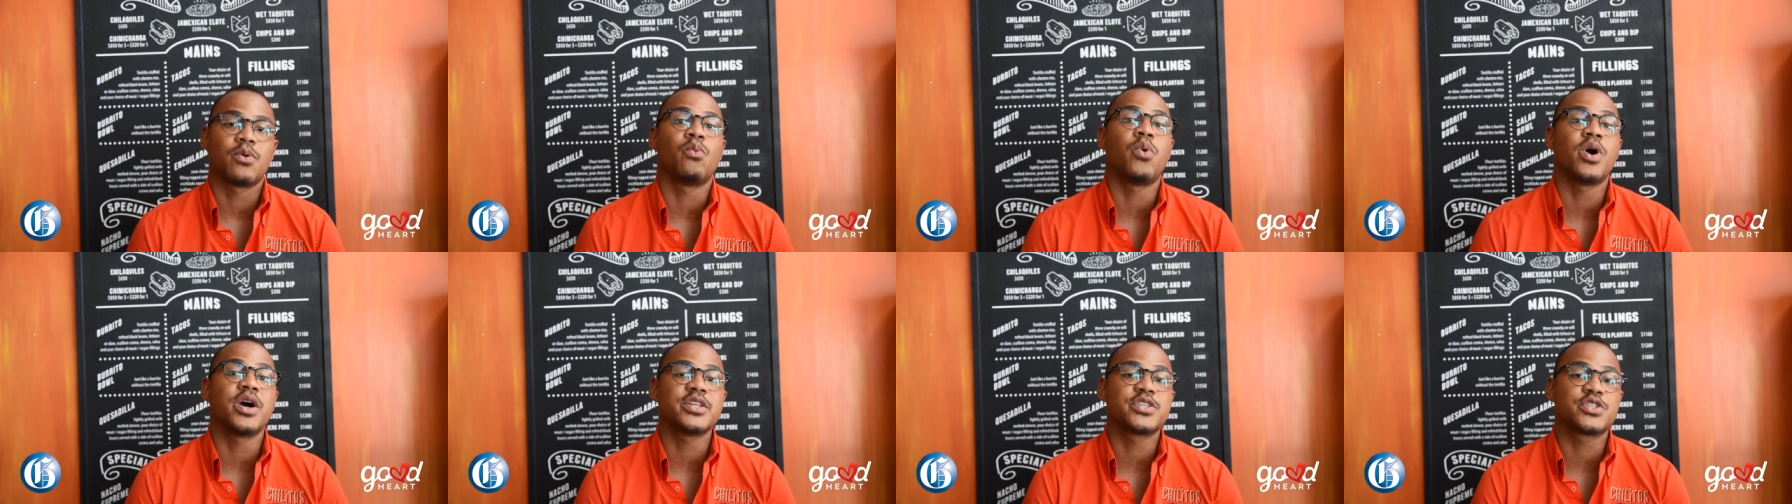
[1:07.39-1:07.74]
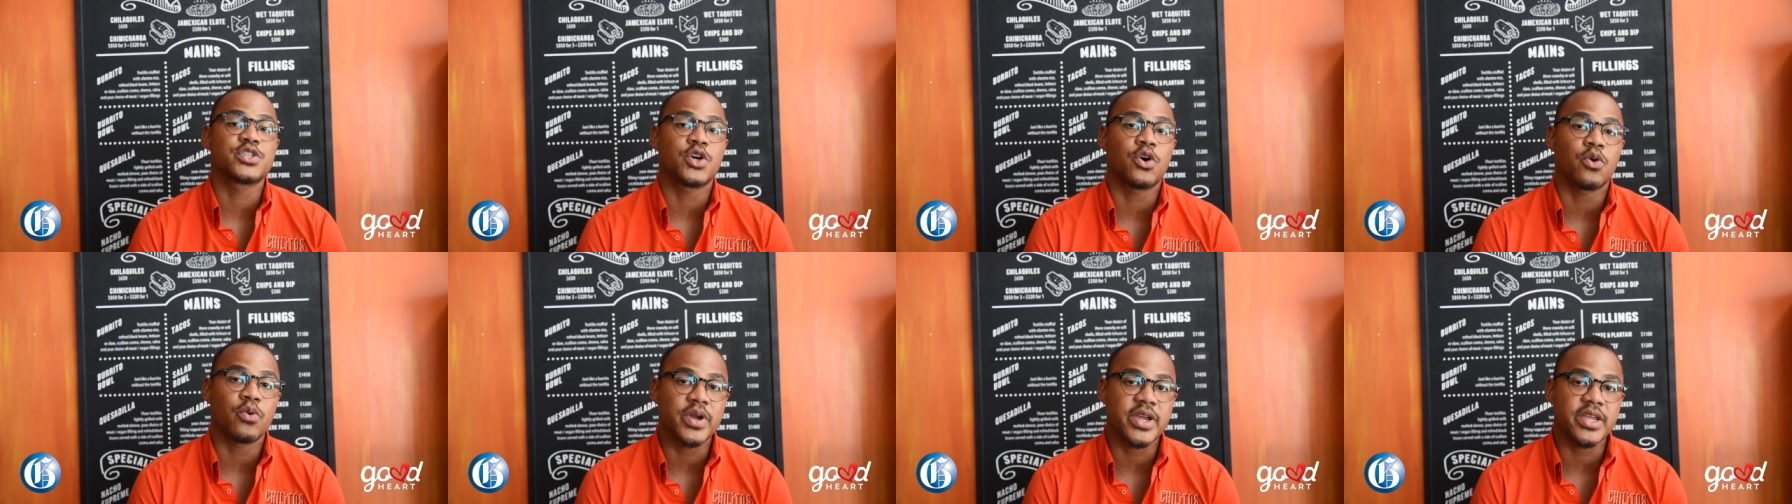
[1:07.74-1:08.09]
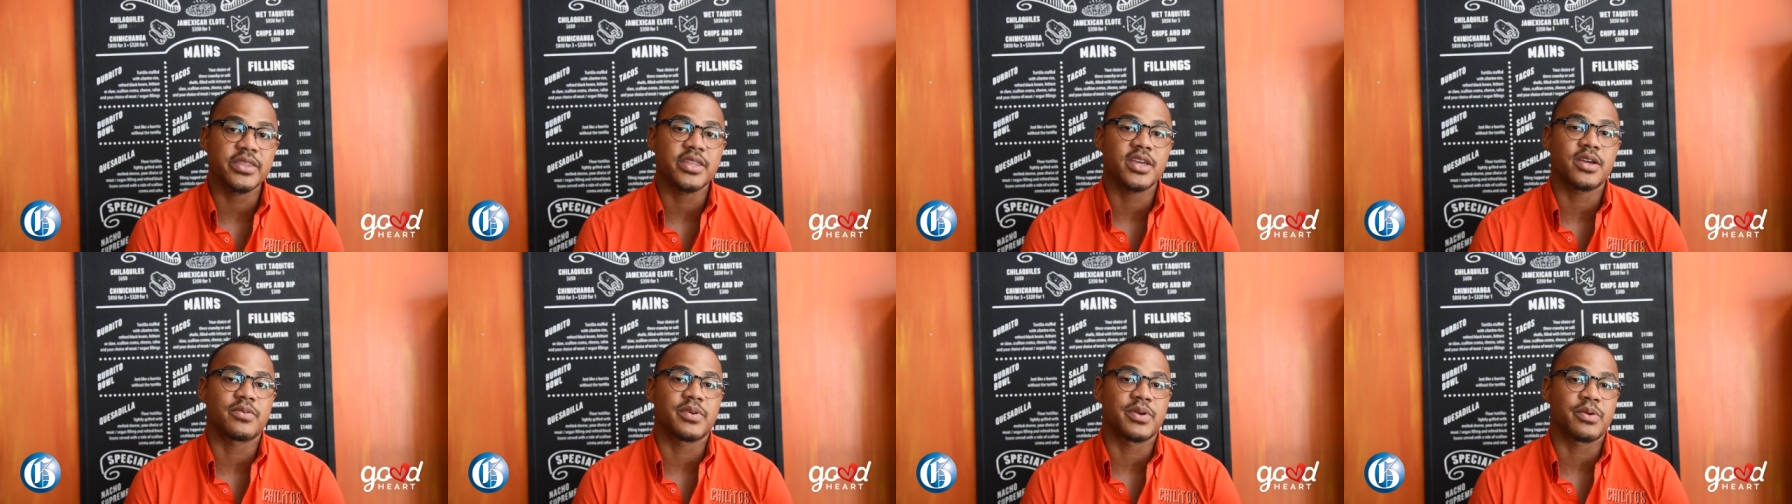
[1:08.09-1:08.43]
Once going
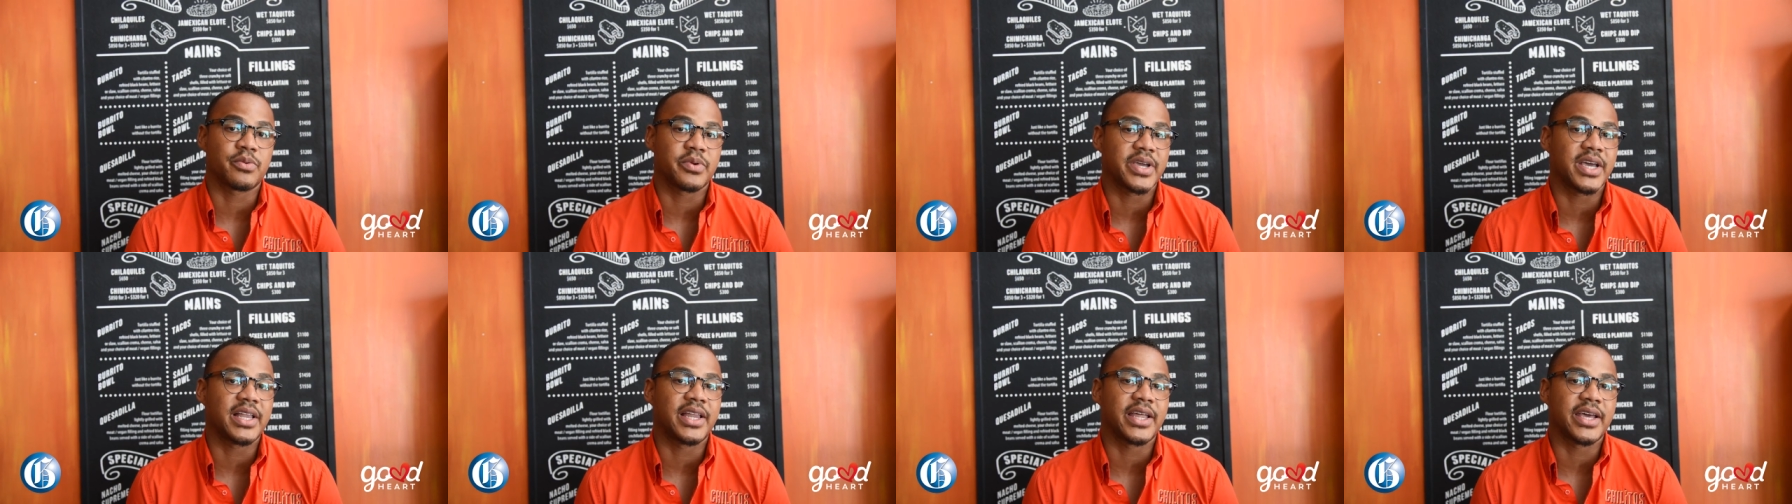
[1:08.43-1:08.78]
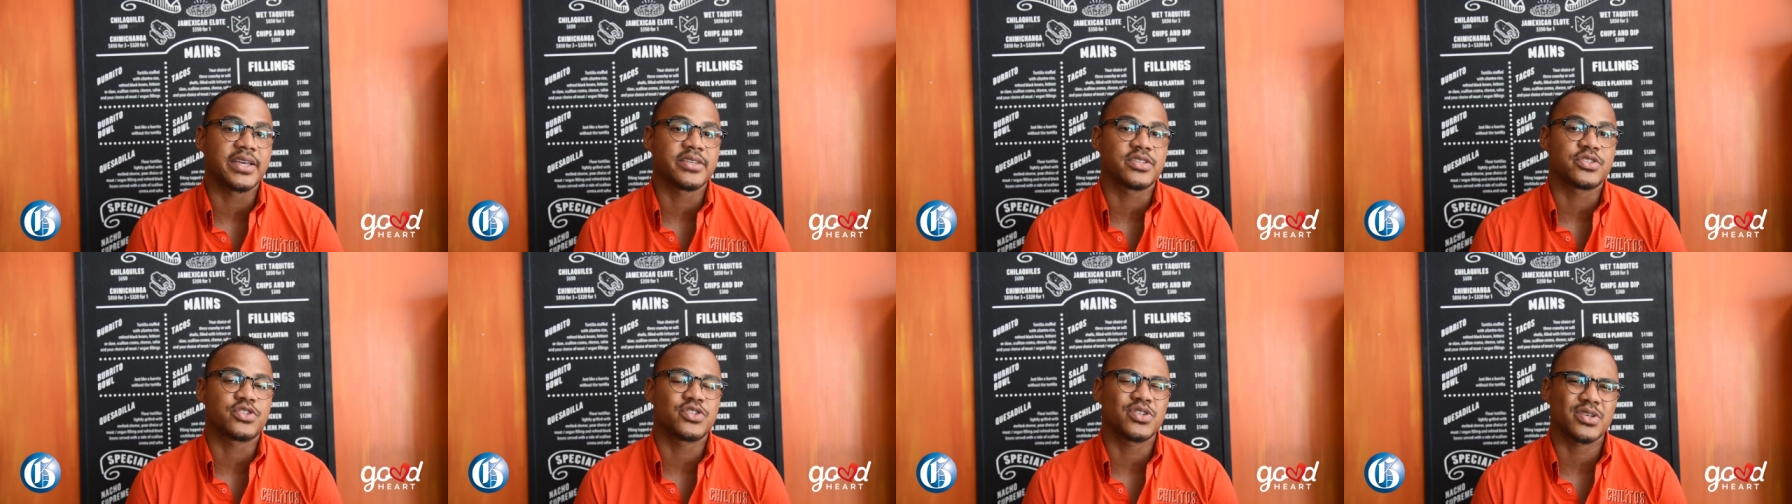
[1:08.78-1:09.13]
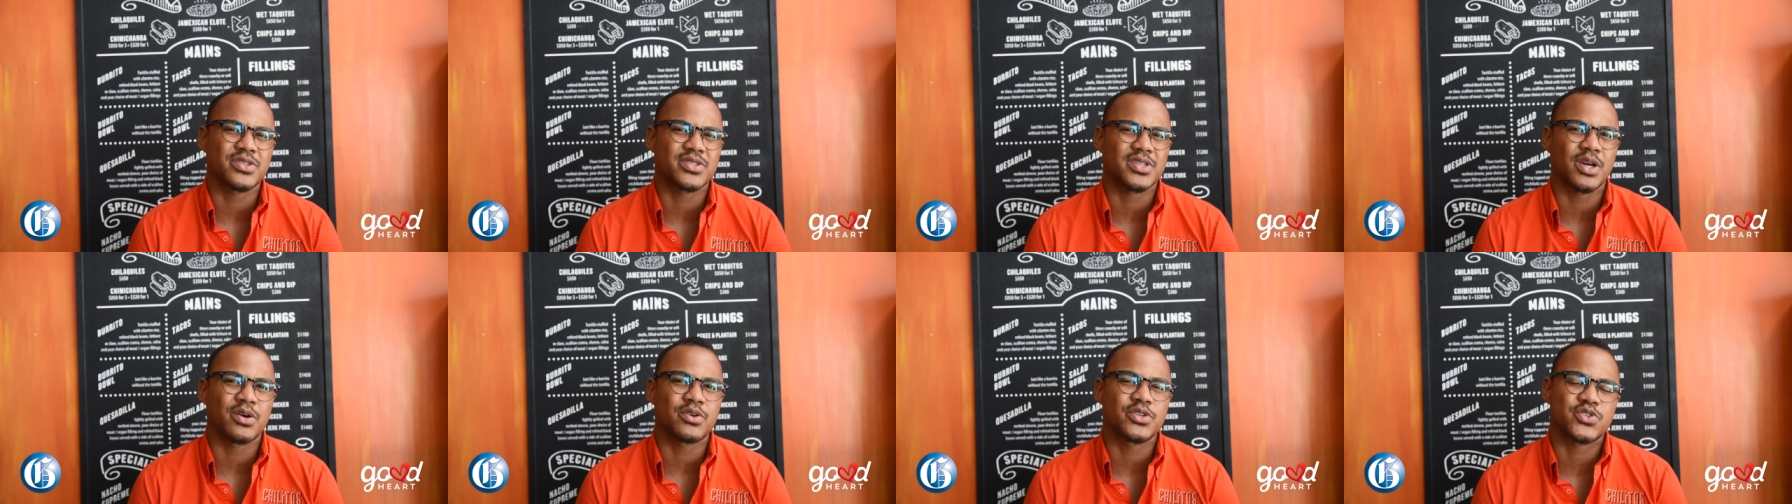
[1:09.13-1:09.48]
there, we realized
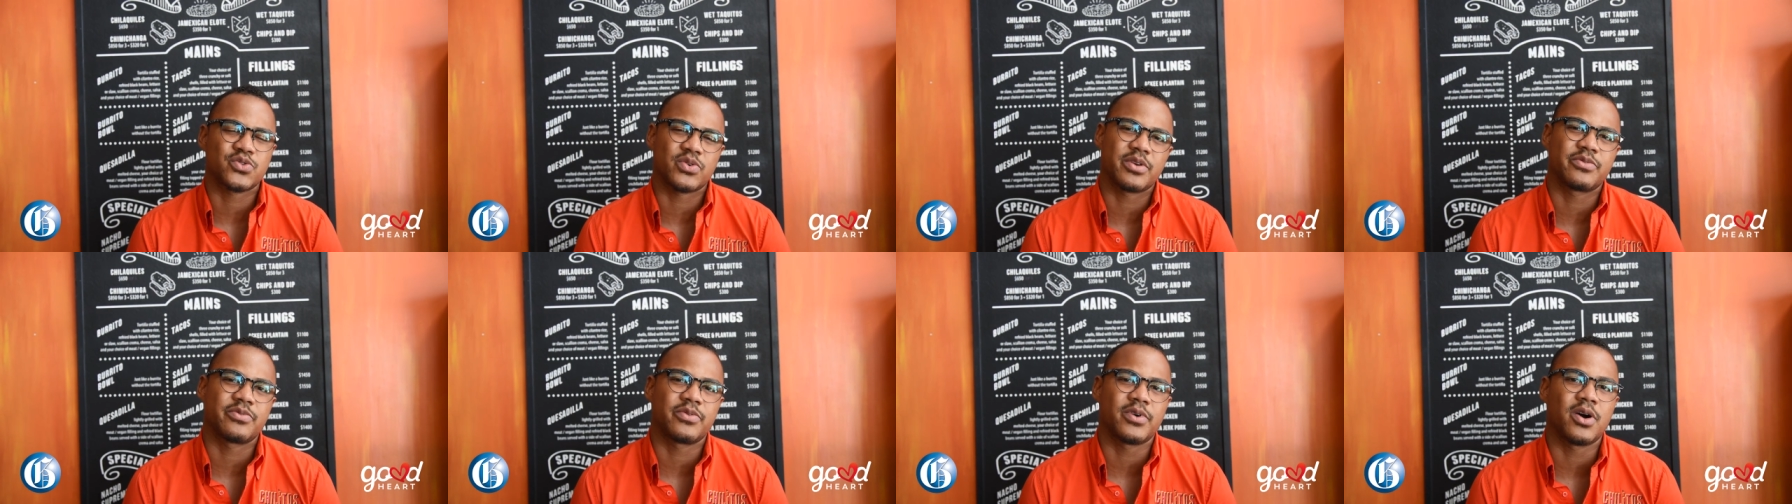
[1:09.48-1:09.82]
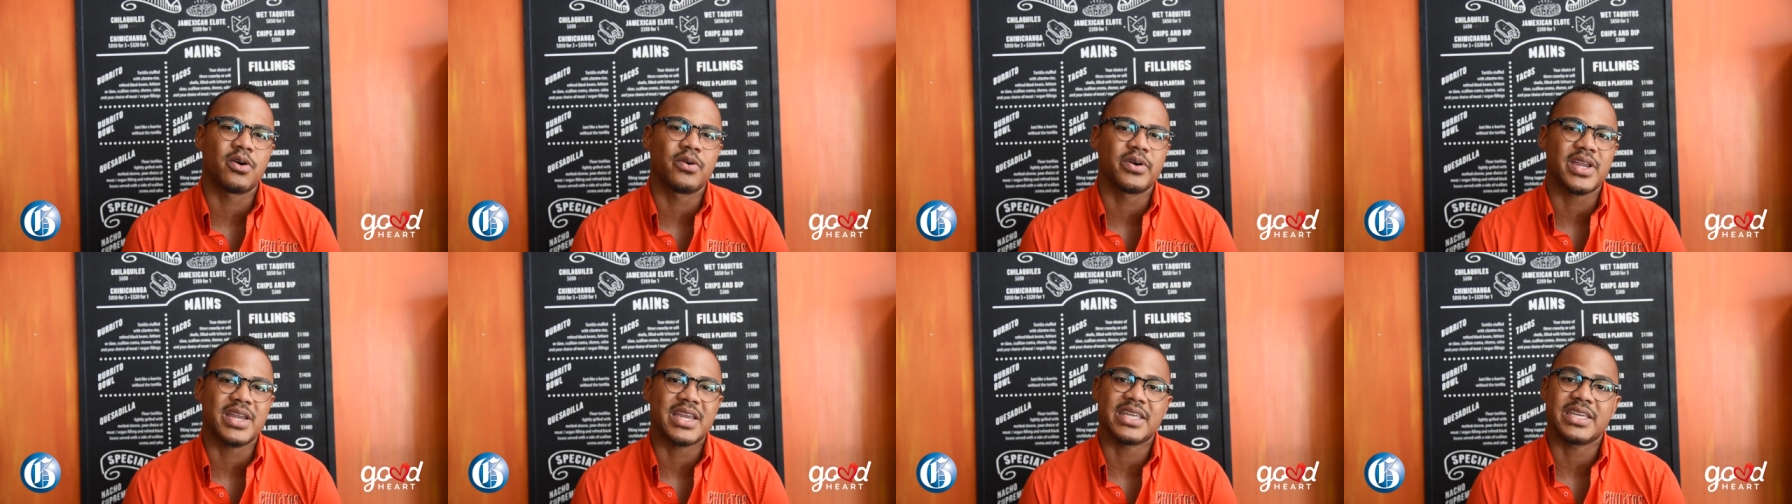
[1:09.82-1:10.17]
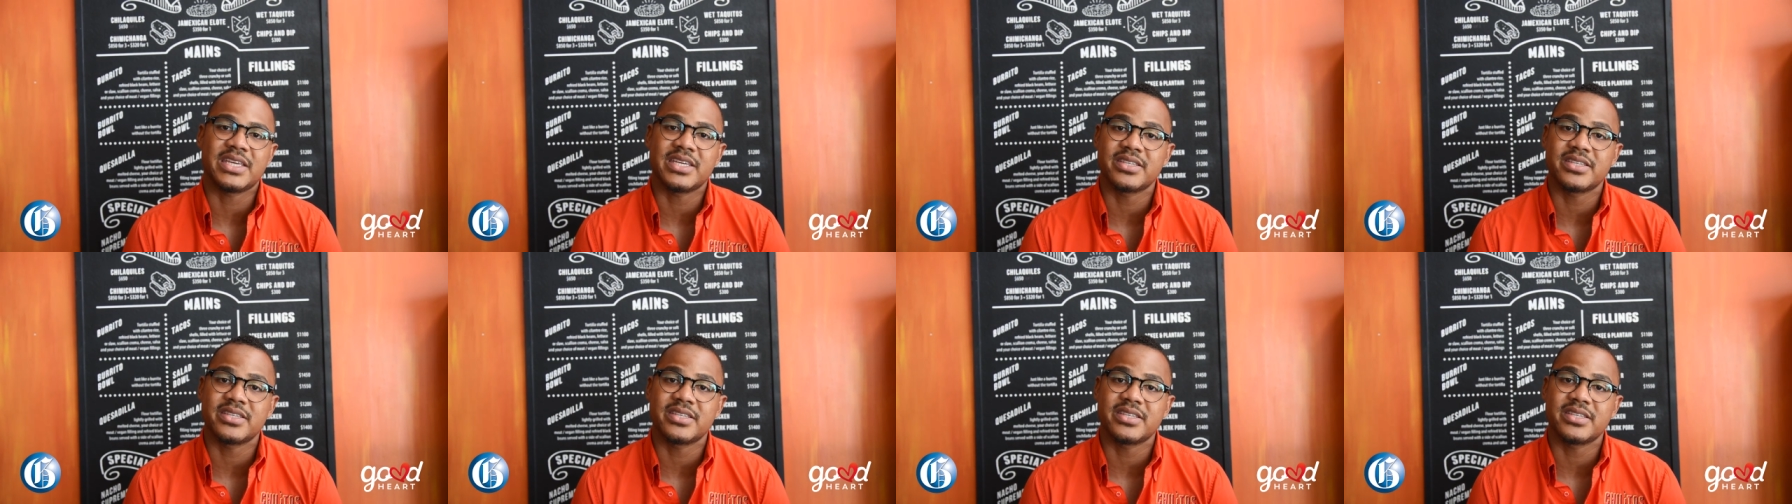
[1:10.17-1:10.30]
just how straightforward and